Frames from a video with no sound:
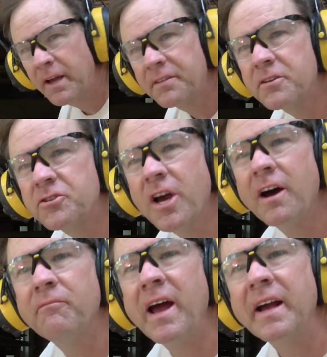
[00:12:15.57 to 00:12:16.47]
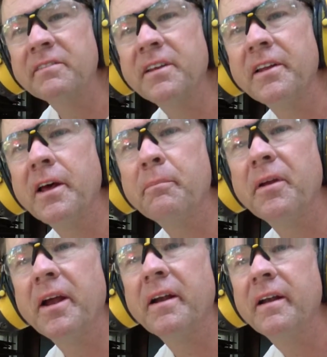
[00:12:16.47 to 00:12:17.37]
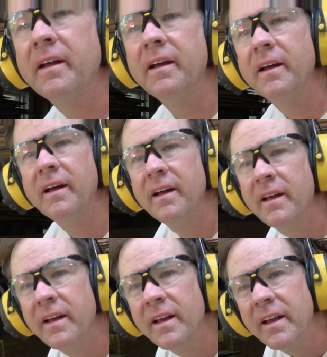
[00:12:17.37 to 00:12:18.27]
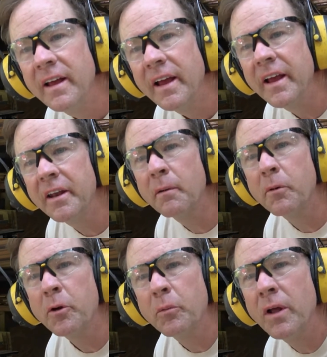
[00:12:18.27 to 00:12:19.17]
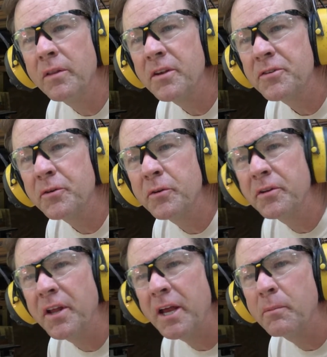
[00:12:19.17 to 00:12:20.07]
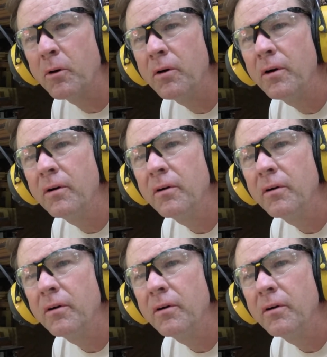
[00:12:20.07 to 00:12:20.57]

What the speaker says: got the shop vac set up there. And I'm going to run this through the table.